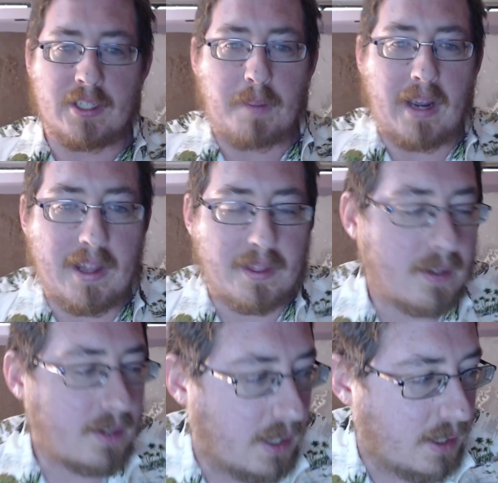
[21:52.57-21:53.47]
path
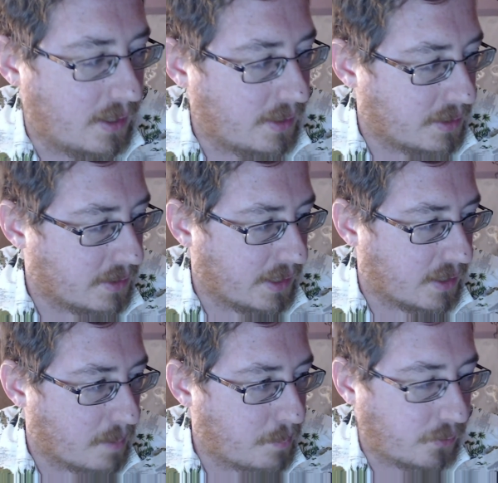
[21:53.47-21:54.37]
in later
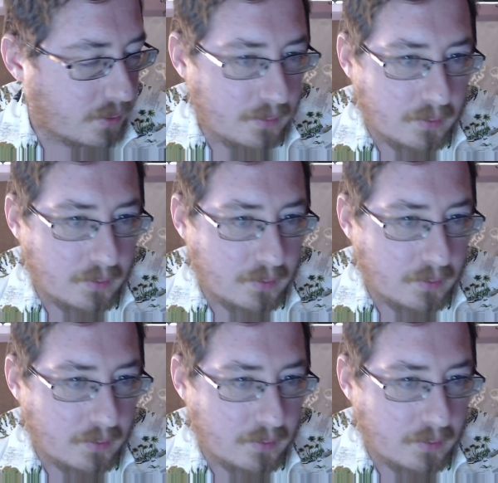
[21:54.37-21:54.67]
episodes,